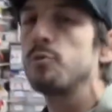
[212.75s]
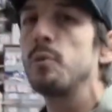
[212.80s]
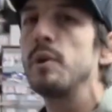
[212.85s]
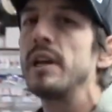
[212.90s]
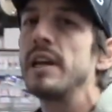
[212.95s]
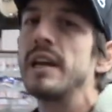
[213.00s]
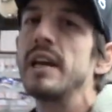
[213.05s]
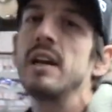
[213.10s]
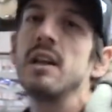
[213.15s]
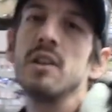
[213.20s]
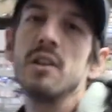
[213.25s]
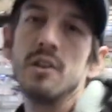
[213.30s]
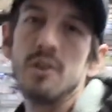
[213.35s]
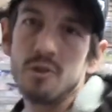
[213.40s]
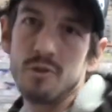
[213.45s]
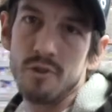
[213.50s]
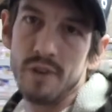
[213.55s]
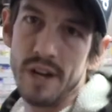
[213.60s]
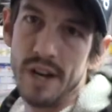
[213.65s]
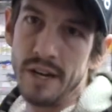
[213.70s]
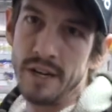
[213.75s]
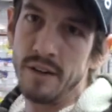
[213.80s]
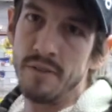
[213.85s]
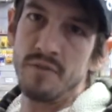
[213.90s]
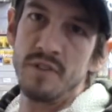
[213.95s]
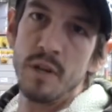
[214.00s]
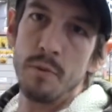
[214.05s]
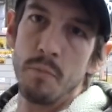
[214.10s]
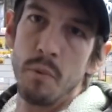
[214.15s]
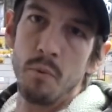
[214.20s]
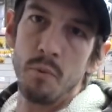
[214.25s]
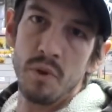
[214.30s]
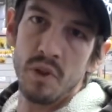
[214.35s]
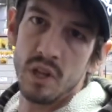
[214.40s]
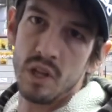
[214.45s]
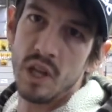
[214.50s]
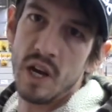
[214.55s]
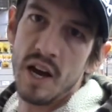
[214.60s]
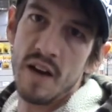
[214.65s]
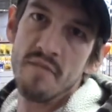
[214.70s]
when I get a little creative, tip it with a
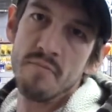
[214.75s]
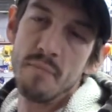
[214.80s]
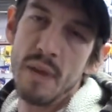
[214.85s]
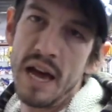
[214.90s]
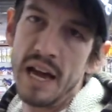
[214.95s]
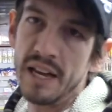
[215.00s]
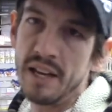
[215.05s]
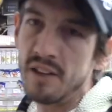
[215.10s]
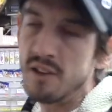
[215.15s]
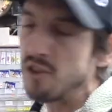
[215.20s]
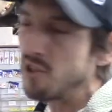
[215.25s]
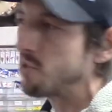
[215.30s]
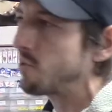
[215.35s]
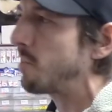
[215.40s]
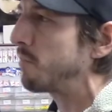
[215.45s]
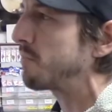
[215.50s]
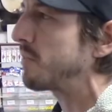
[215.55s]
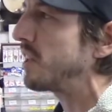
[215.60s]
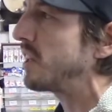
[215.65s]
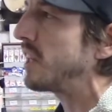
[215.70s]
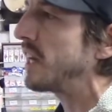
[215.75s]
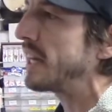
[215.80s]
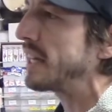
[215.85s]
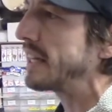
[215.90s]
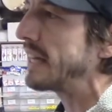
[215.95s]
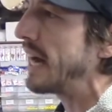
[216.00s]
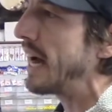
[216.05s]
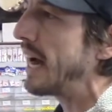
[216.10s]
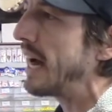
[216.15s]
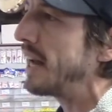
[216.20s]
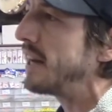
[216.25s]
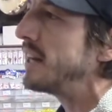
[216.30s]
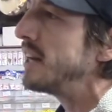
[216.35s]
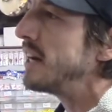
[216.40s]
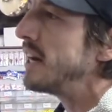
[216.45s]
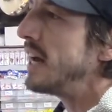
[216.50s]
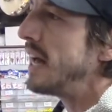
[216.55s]
live maggot or something like that,